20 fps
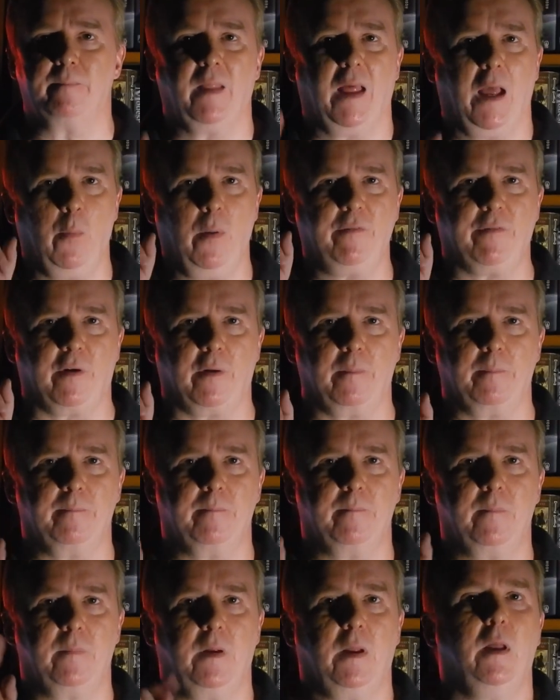However,
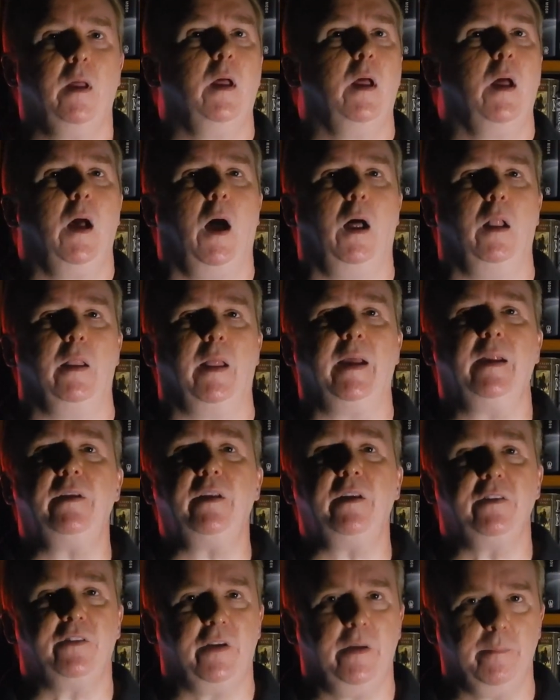a
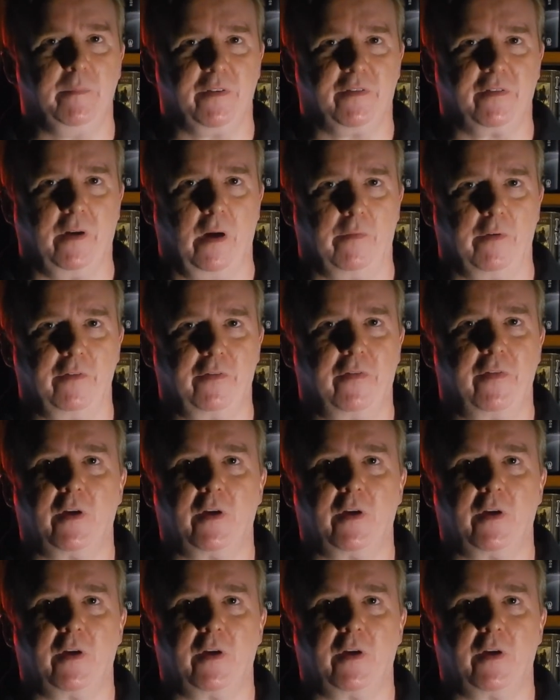landing team discovers